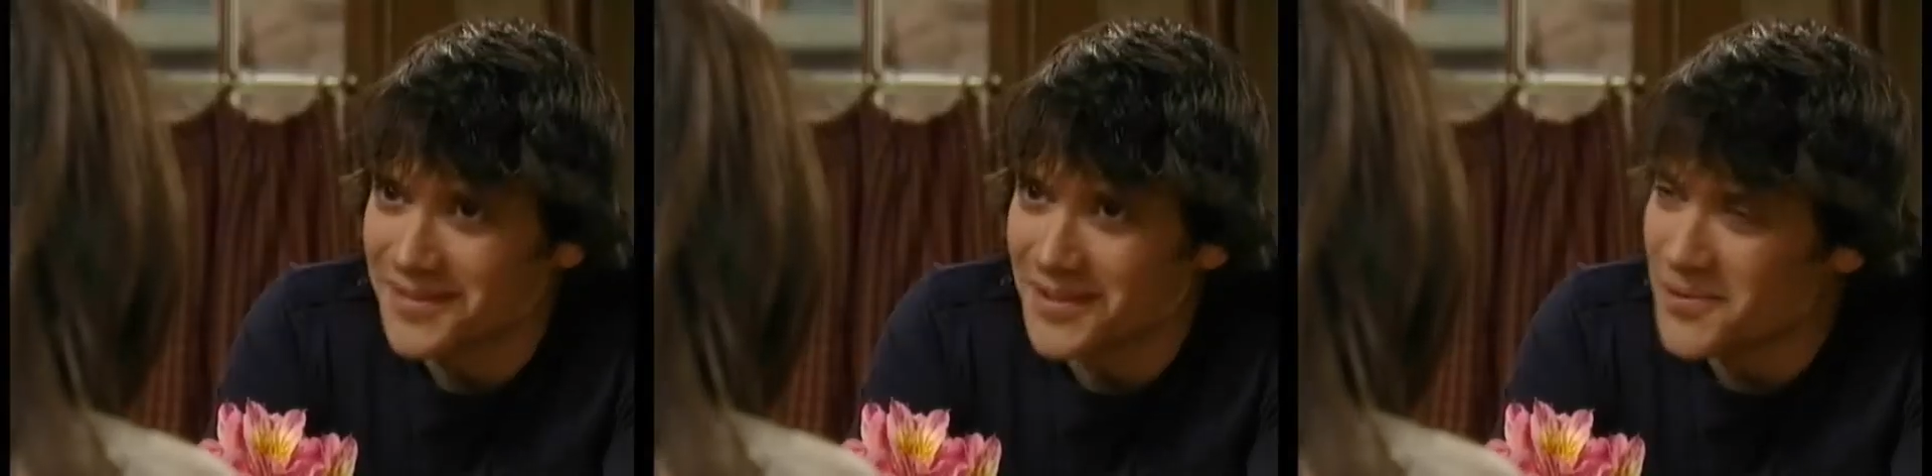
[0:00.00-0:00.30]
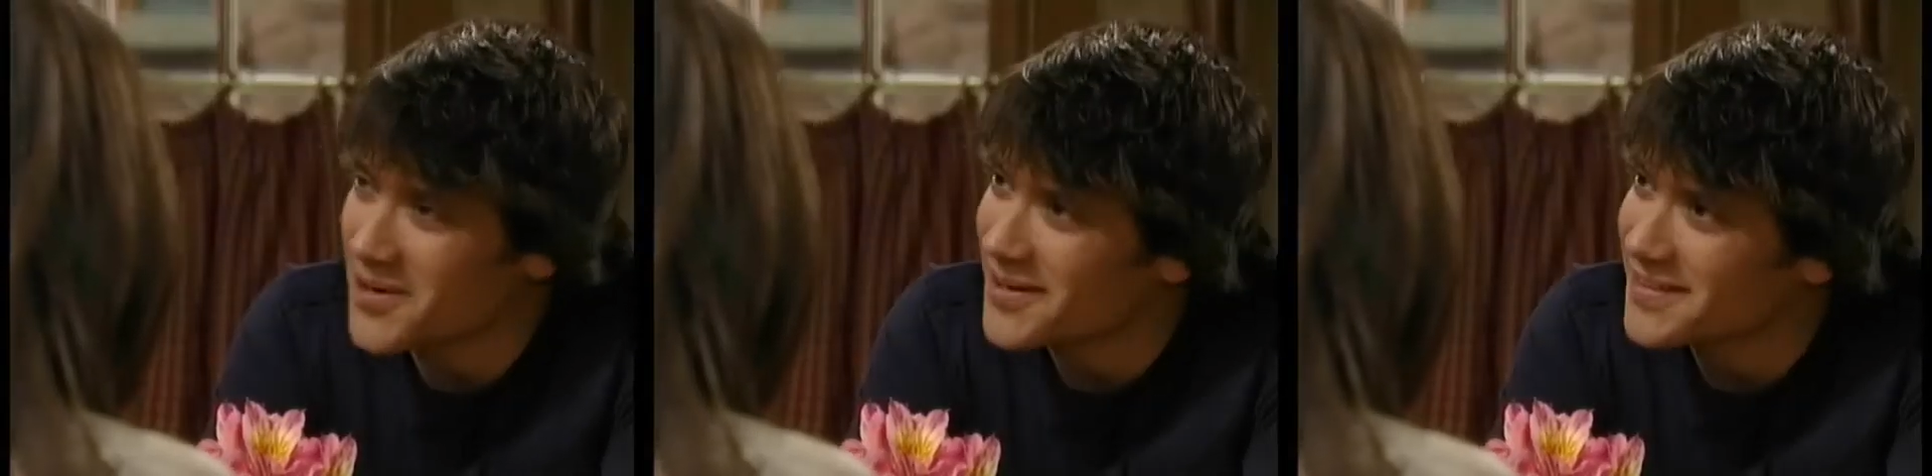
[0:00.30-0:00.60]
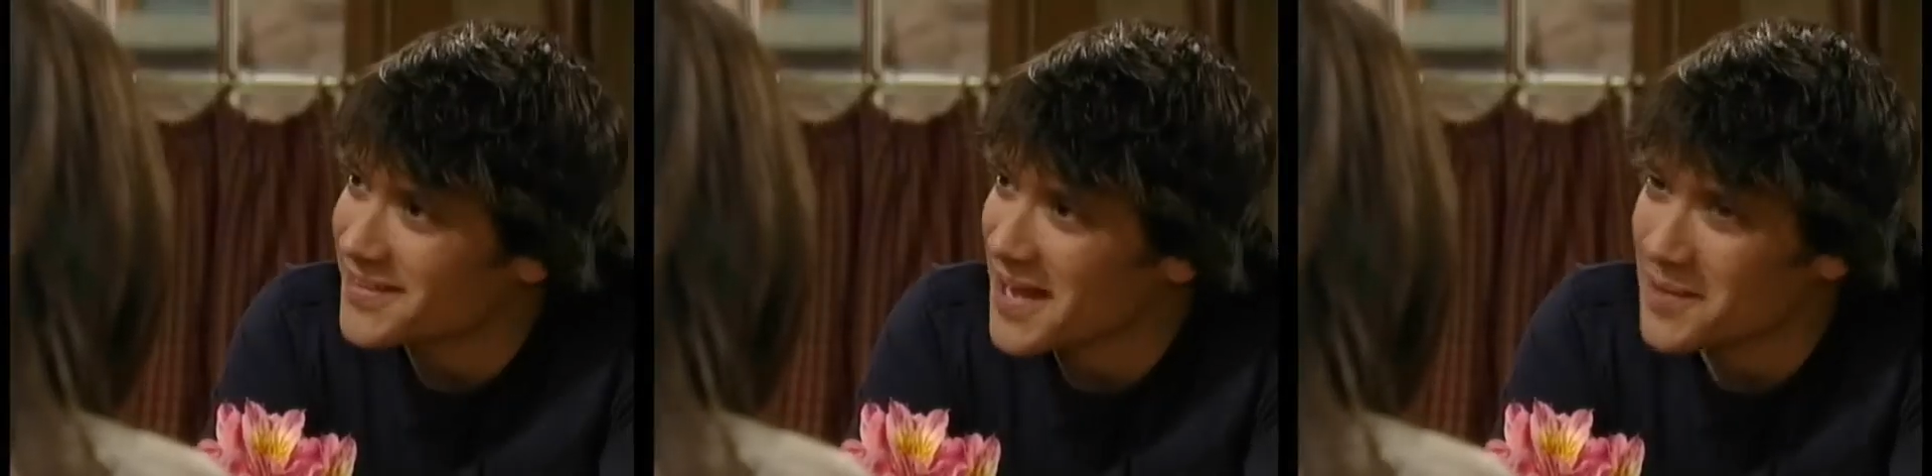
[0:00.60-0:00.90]
We already
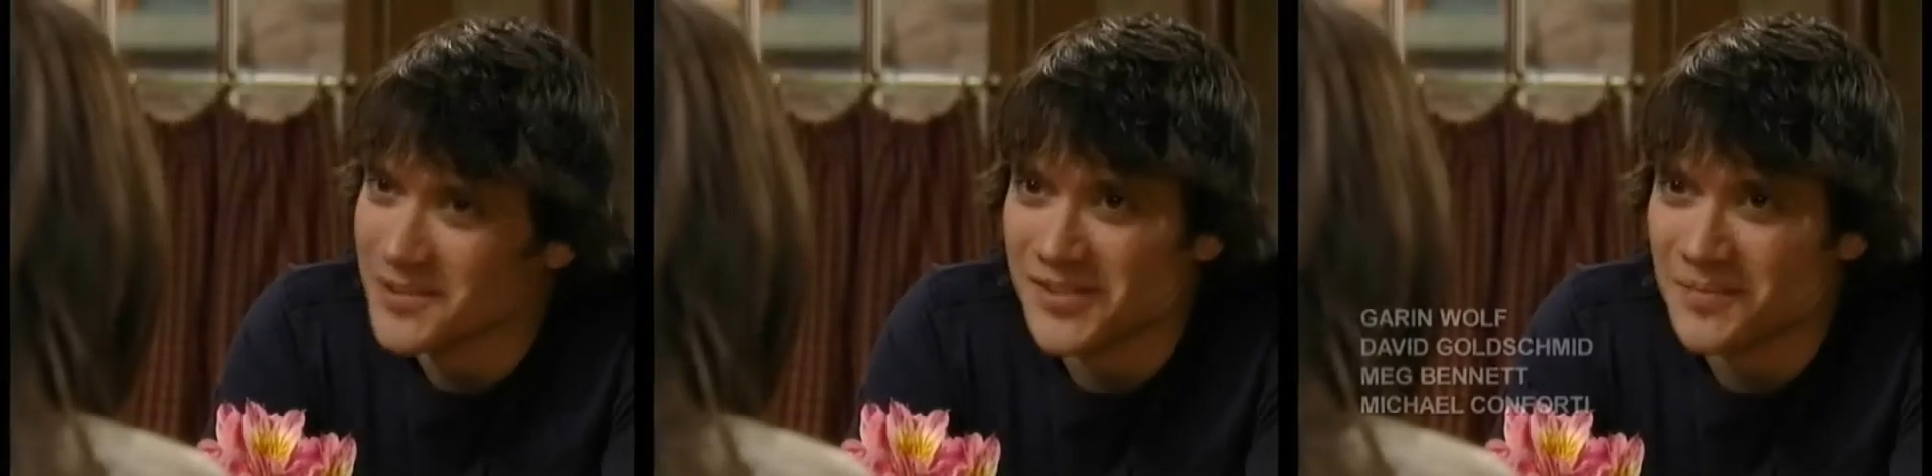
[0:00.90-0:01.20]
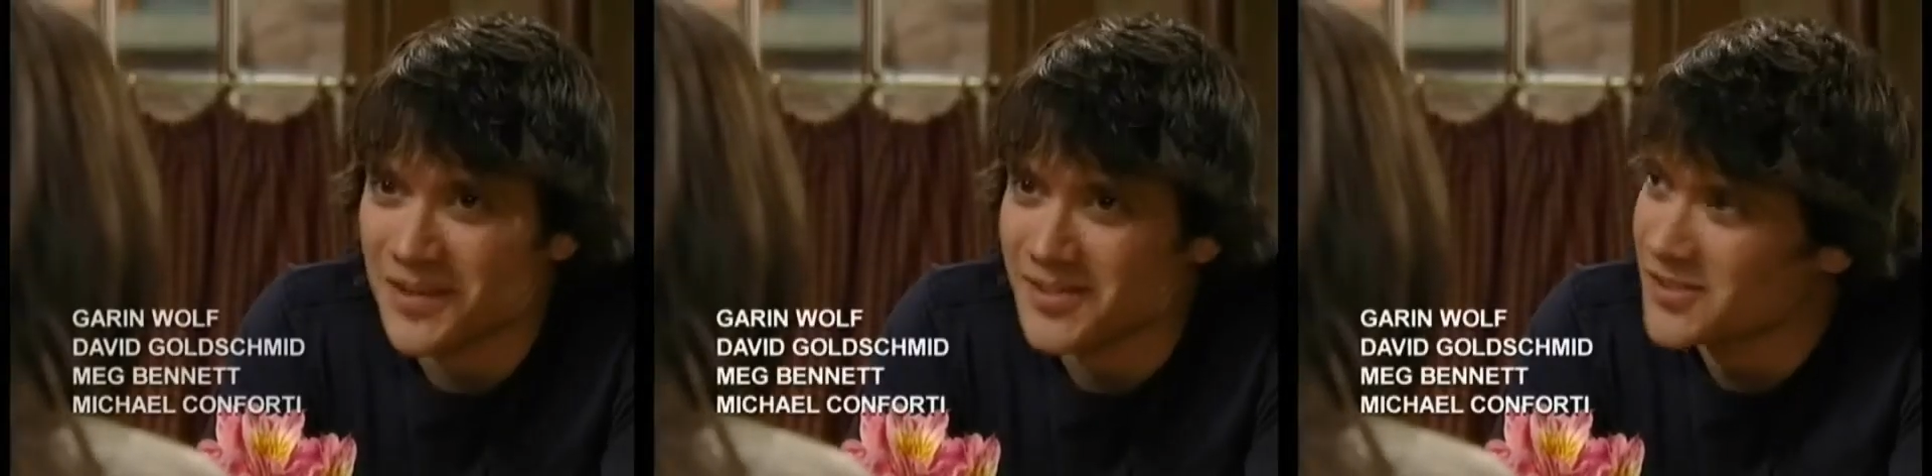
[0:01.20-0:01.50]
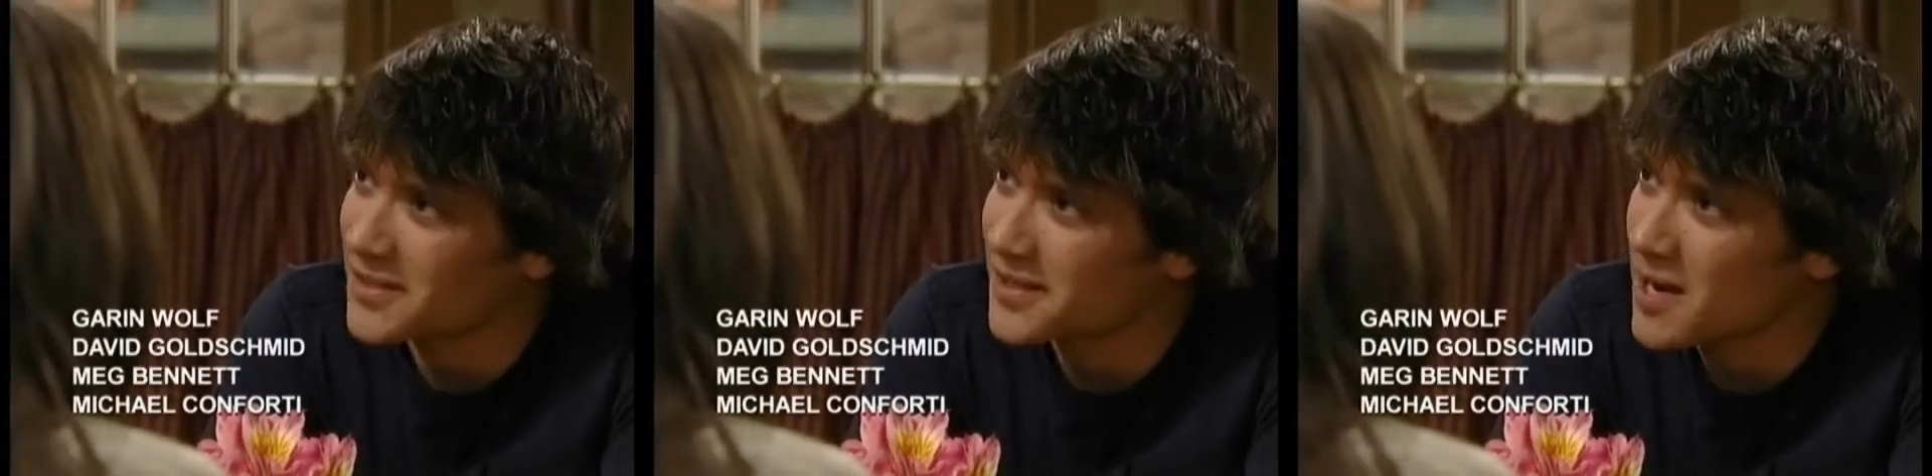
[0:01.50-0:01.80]
established I'm not
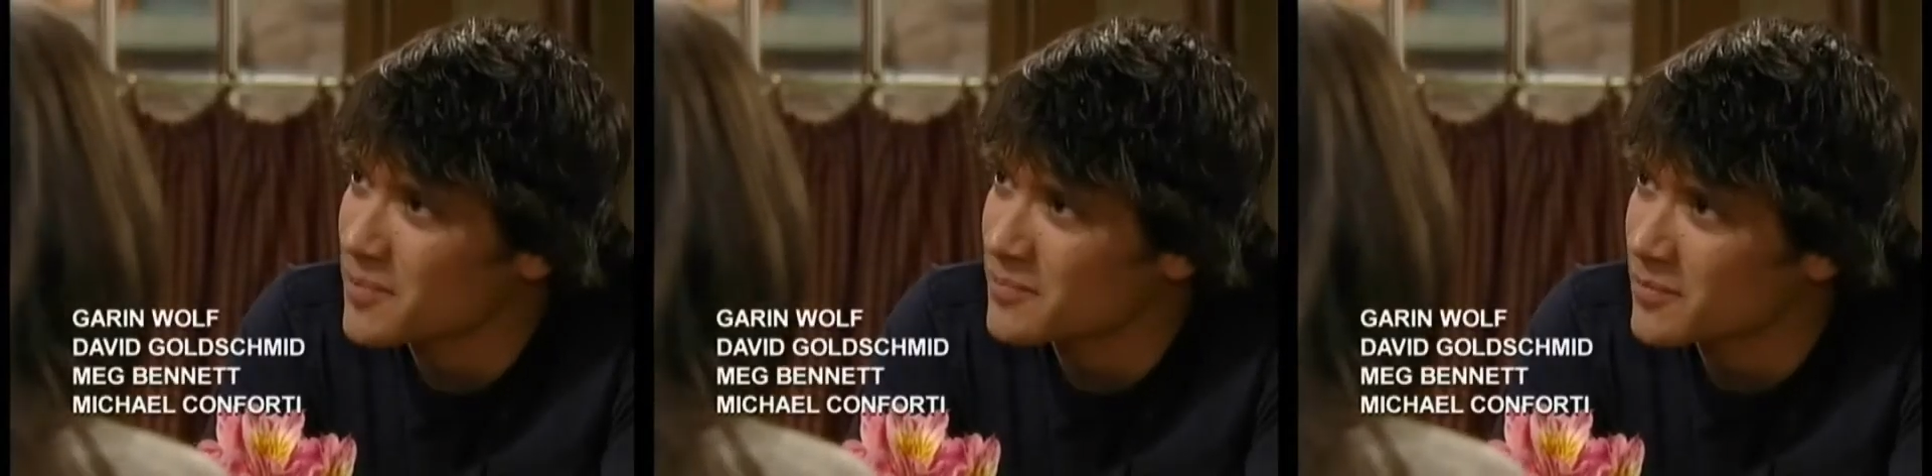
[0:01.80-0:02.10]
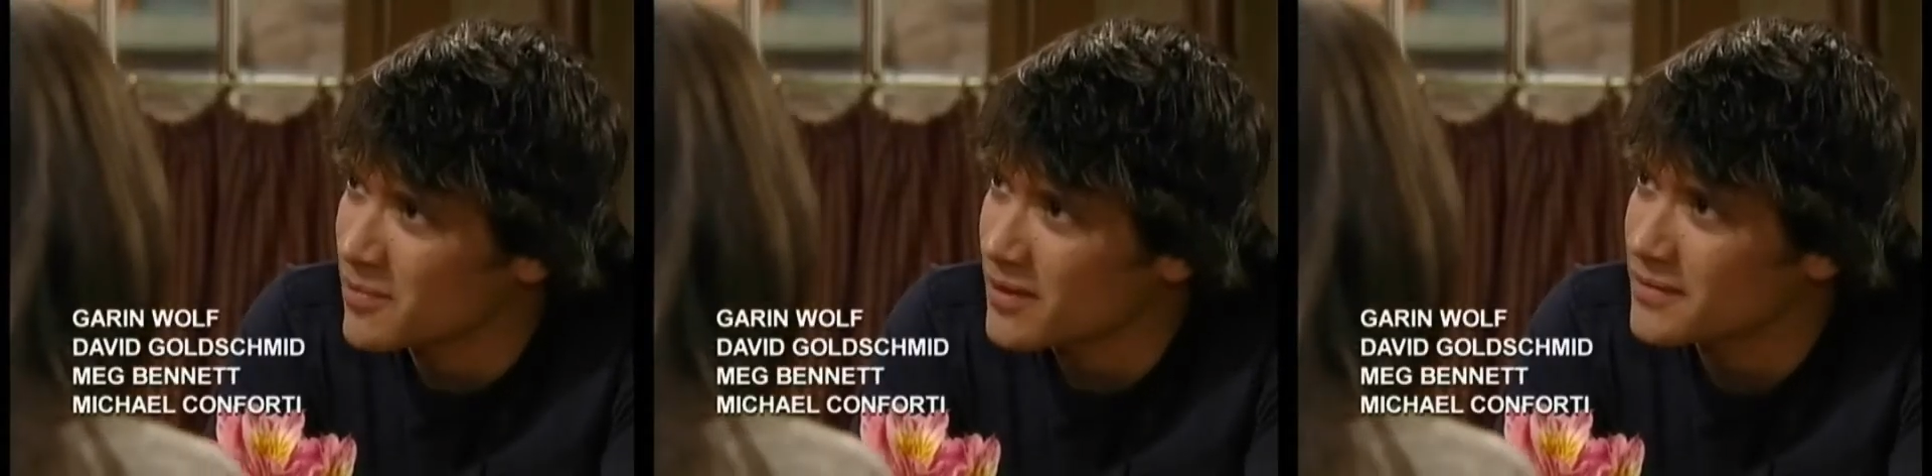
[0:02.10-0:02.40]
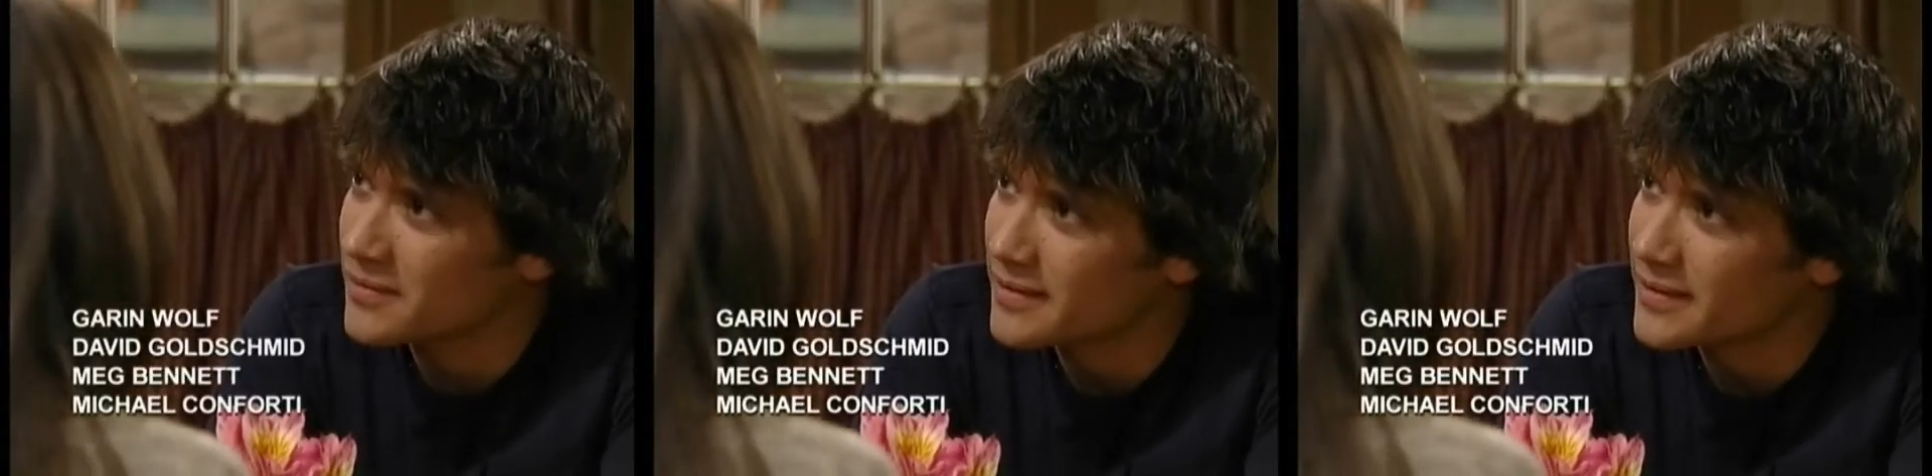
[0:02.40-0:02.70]
just a cop, I'm her brother.